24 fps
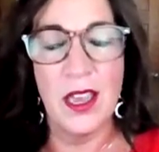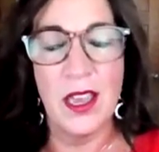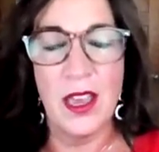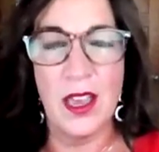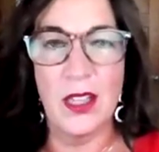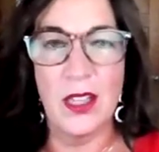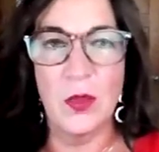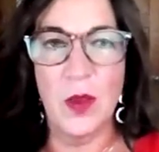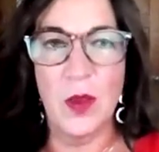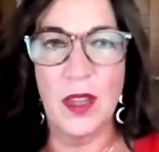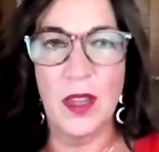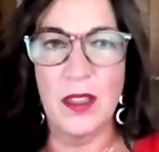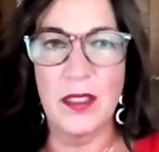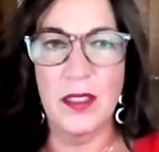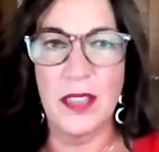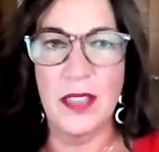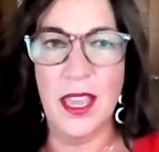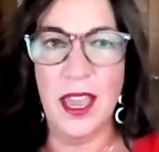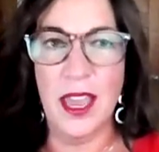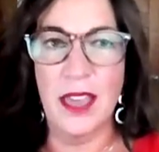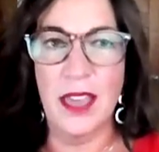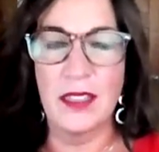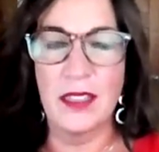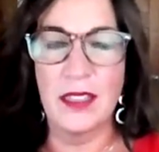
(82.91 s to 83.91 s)
as well as
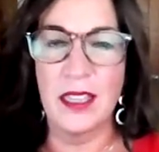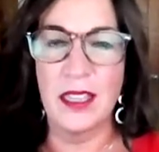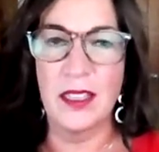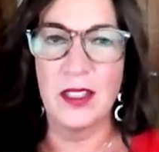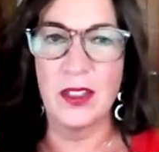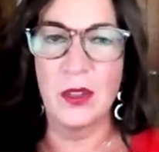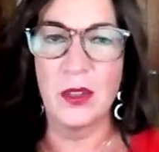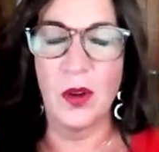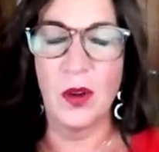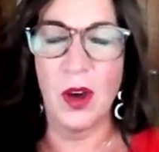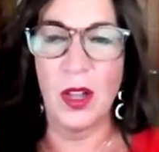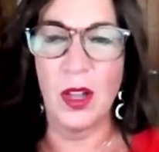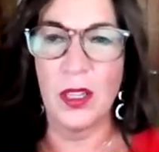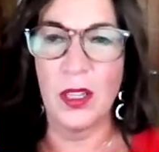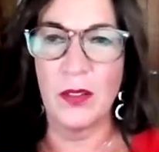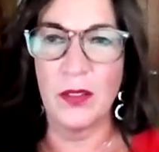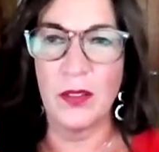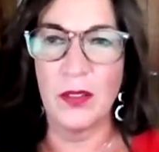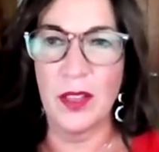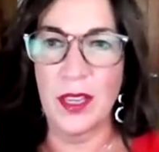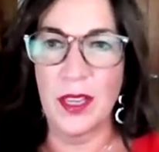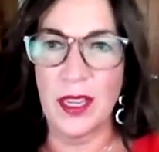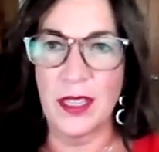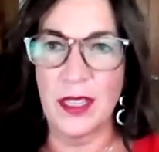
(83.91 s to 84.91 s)
access to all of
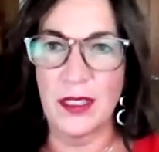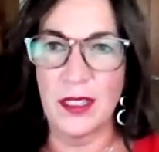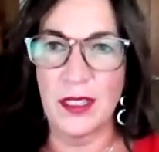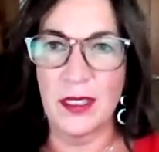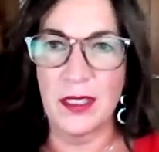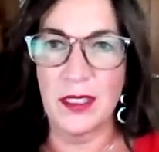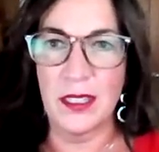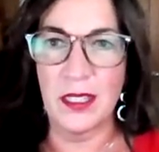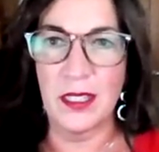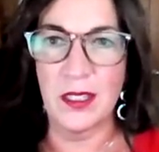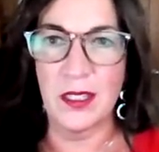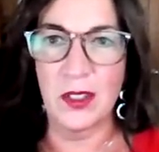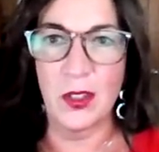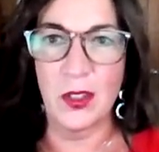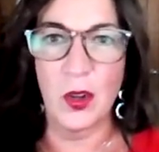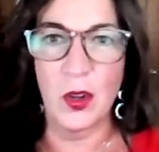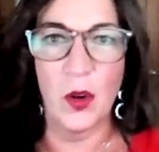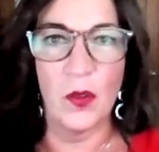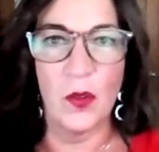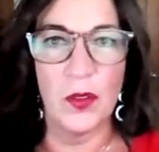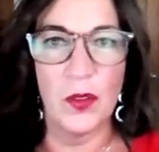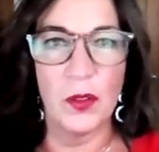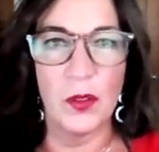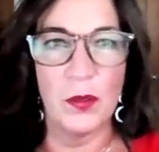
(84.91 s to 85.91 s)
the ACC's
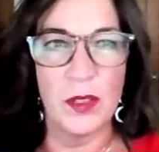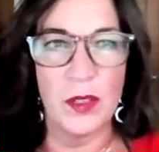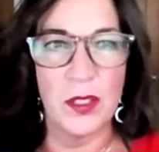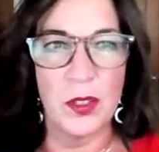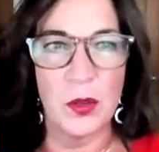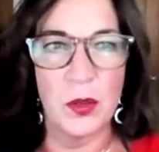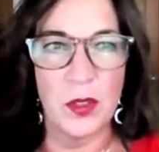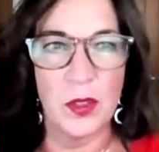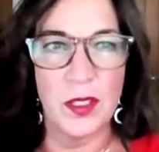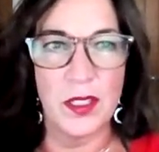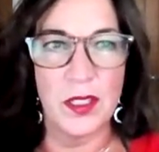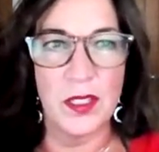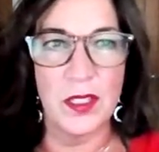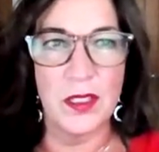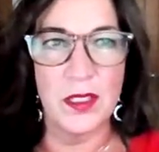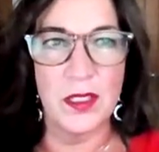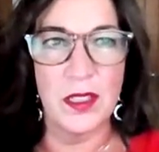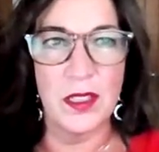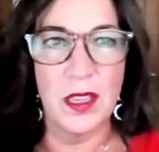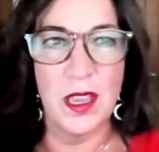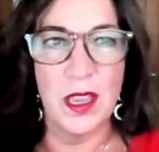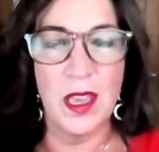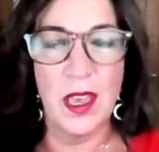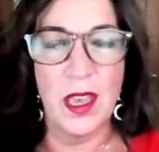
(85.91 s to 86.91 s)
COVID resources
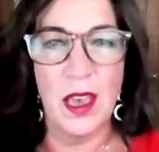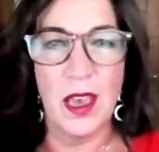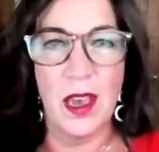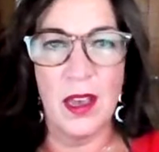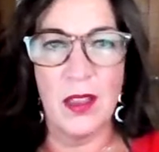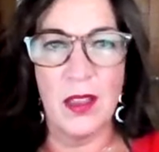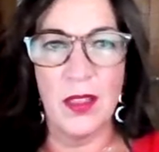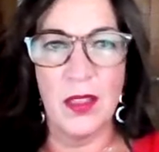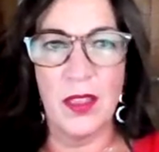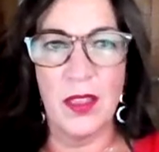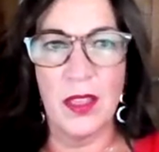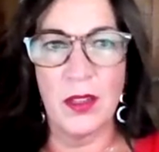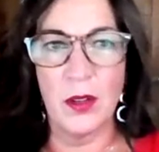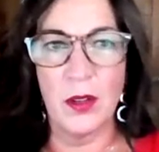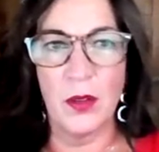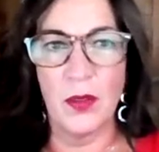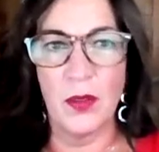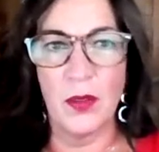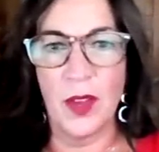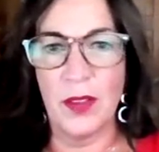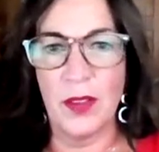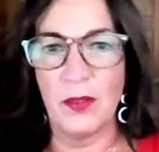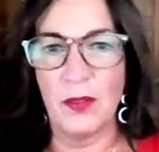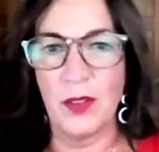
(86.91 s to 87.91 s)
uh, that you'll
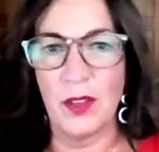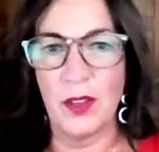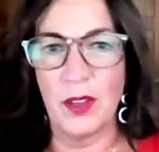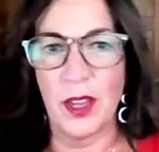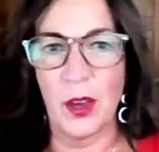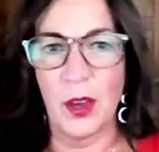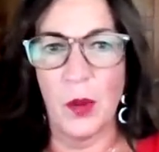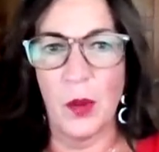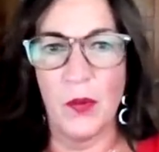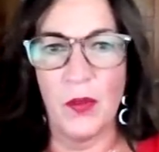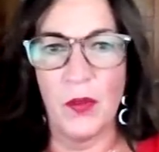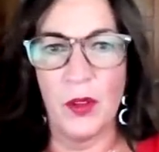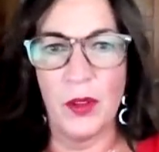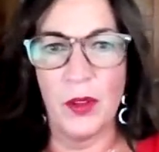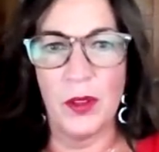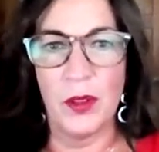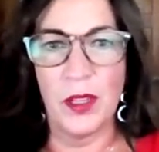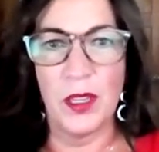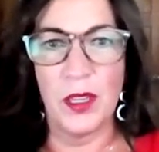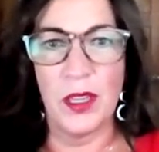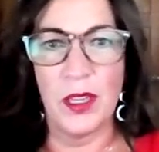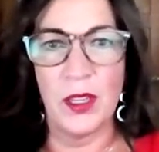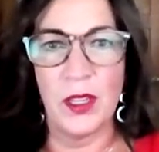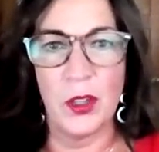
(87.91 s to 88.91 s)
find very helpful
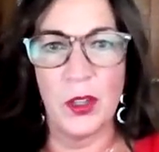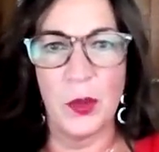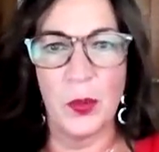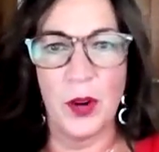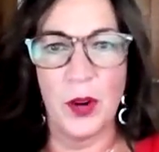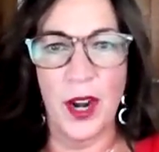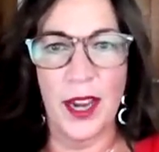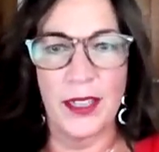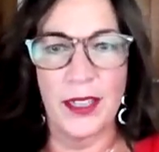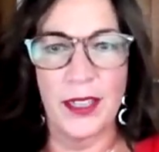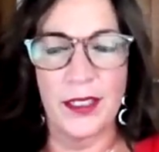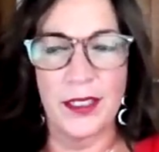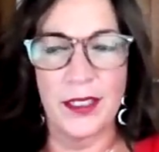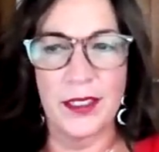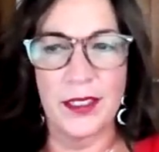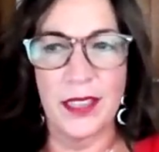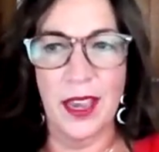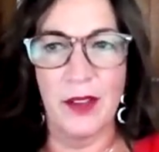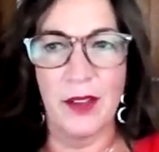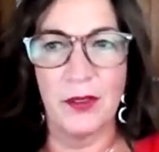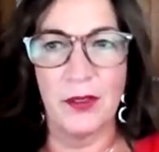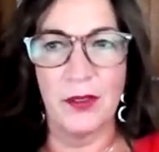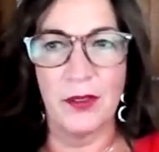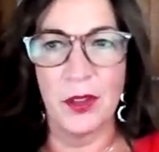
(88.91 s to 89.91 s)
in your practice
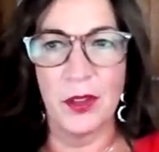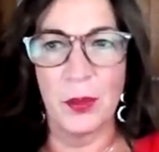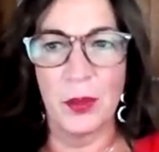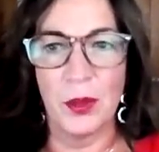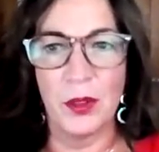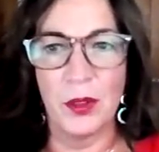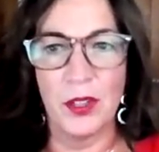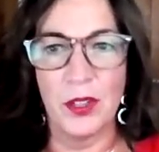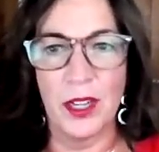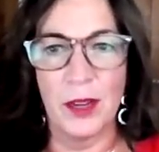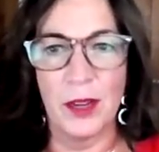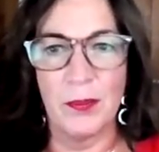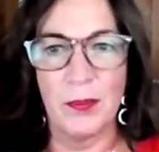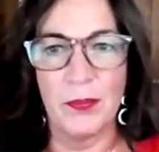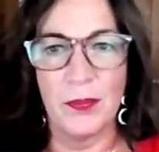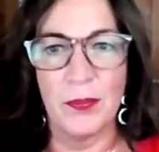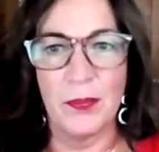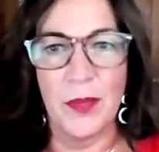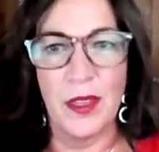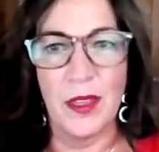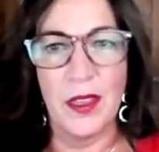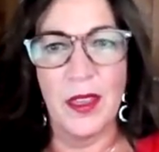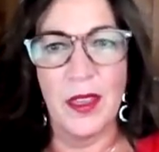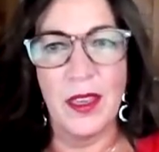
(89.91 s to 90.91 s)
after the program.
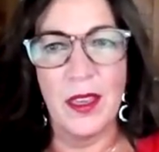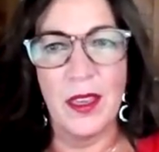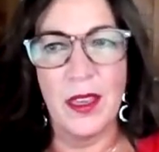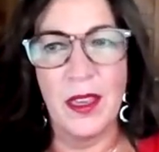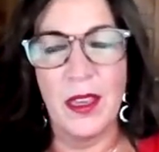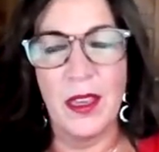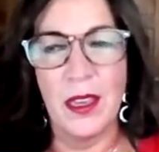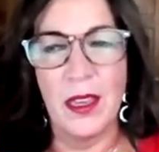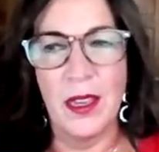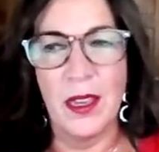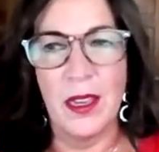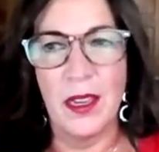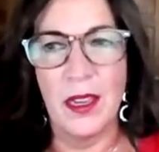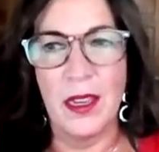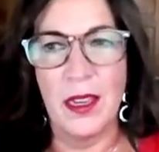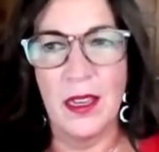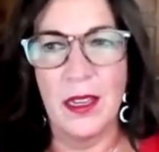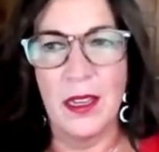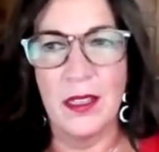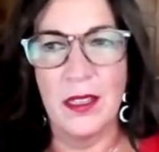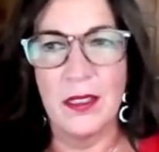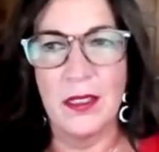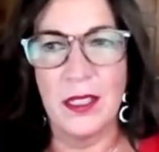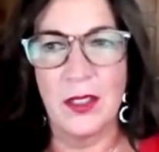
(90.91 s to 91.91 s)

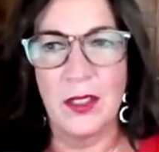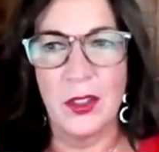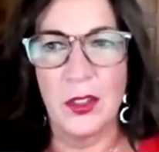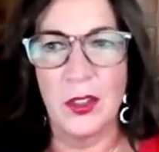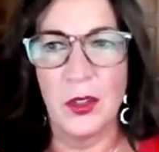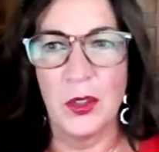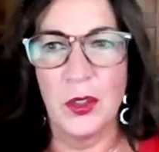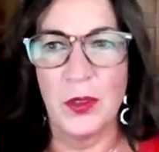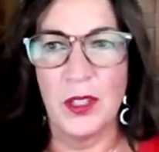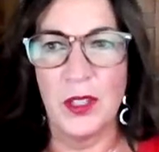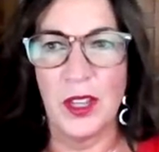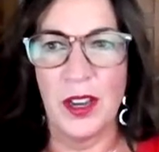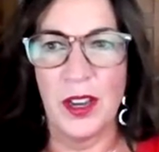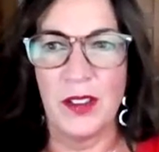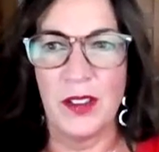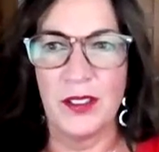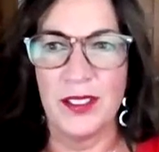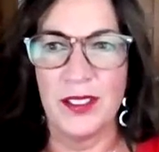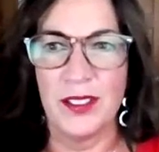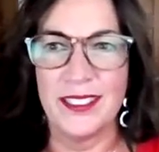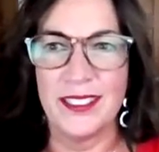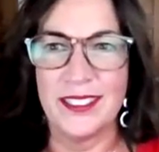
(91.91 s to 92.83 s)
Dr. Cooper-DeHoff.